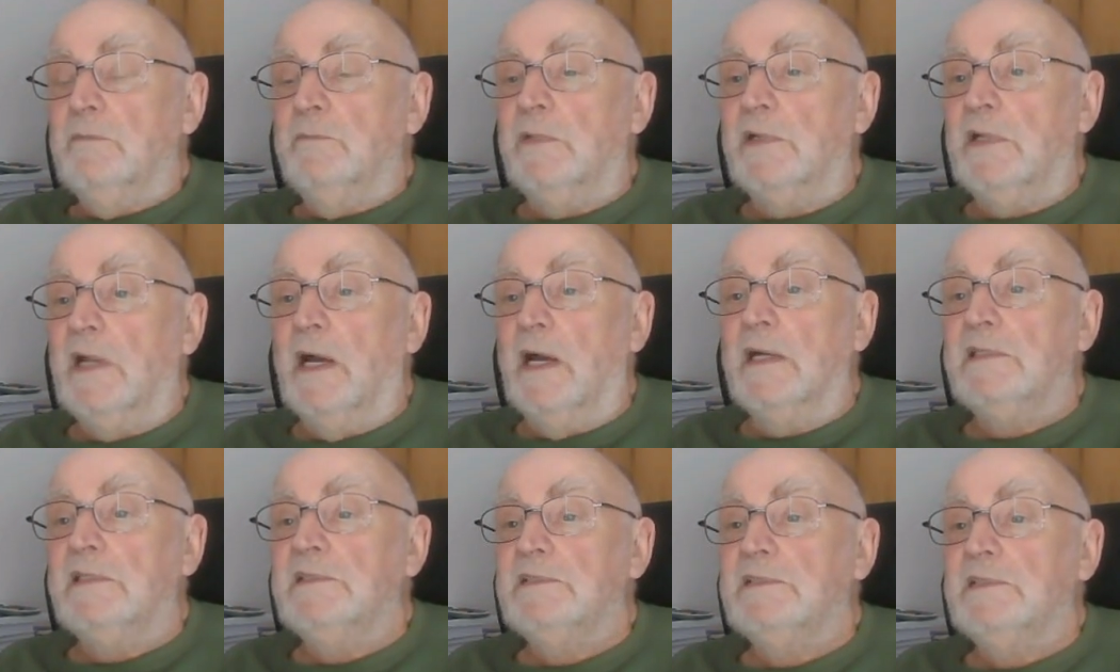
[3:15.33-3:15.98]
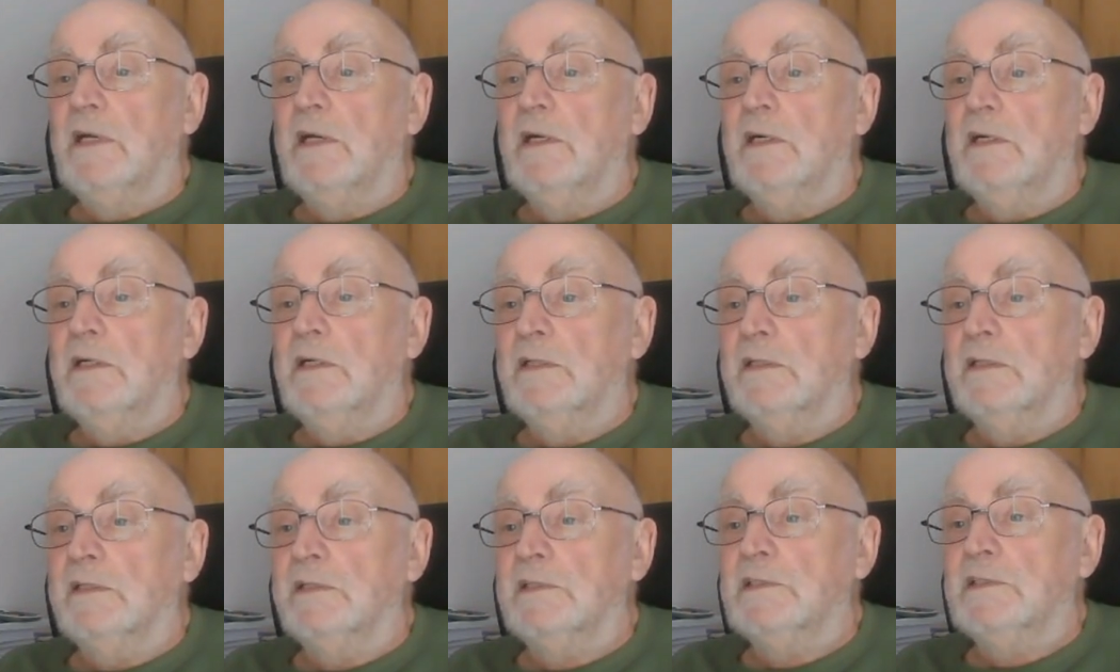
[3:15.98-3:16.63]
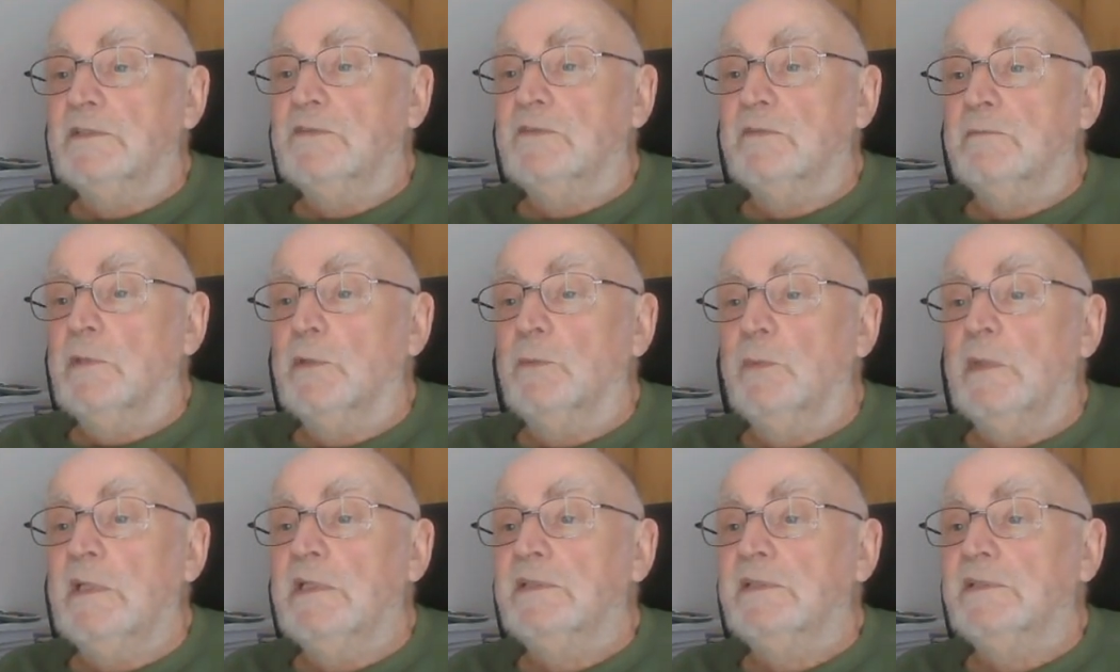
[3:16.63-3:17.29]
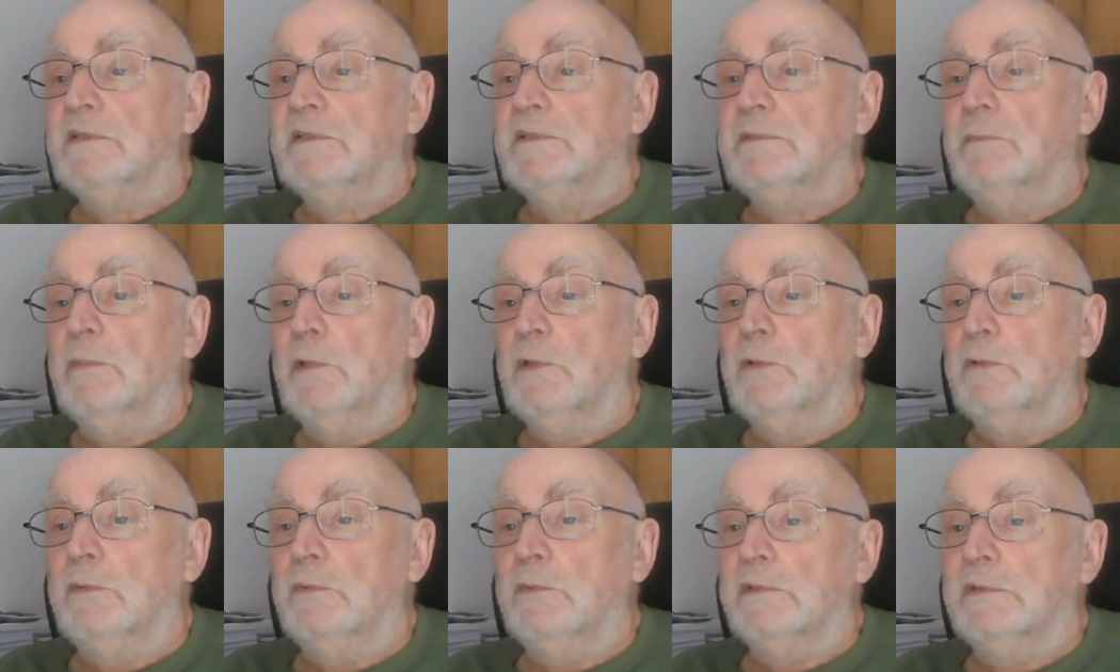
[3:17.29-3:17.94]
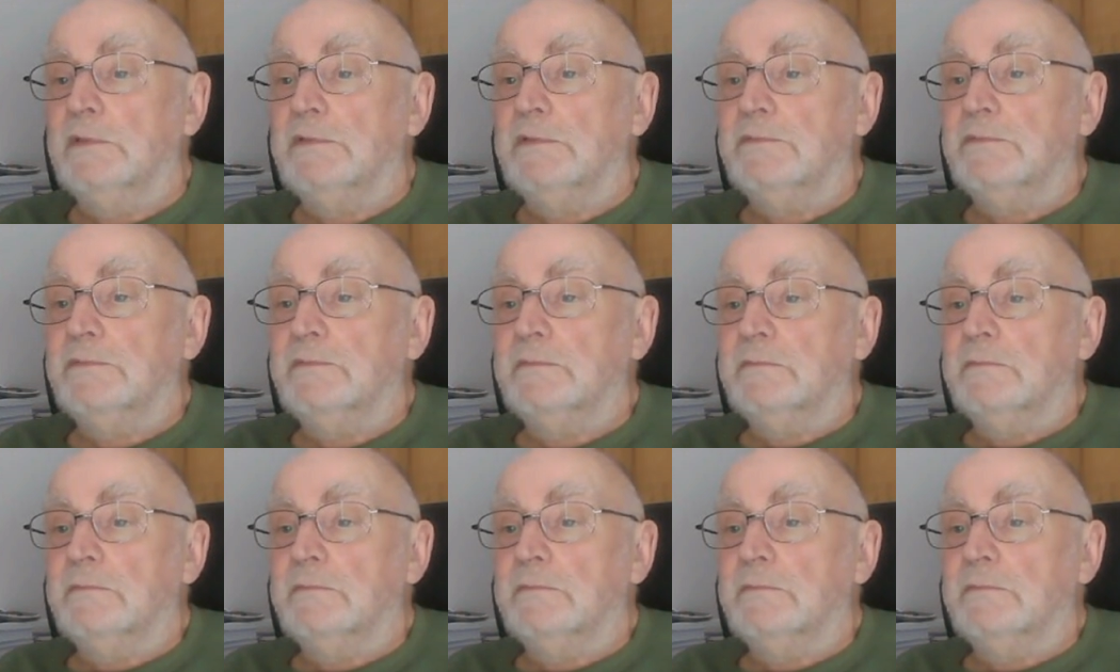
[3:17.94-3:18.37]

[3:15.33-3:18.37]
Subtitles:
but ice hard as from a winter's moon.